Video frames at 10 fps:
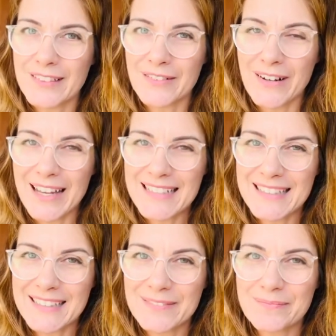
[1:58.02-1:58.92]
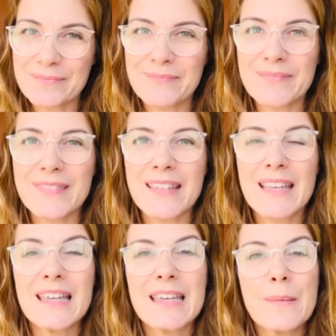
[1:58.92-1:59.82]
right?
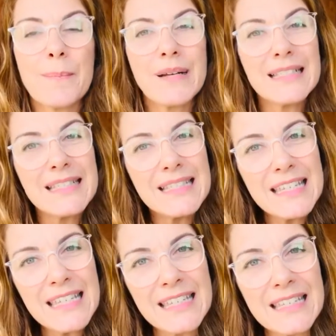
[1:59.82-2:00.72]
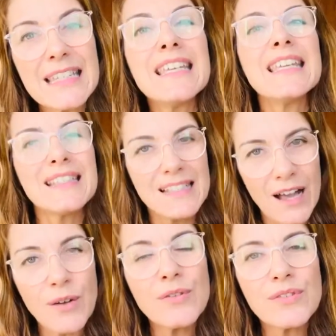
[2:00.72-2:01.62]
But tea is
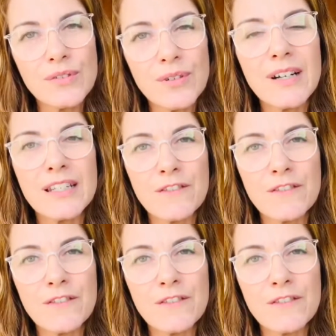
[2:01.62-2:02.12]
also an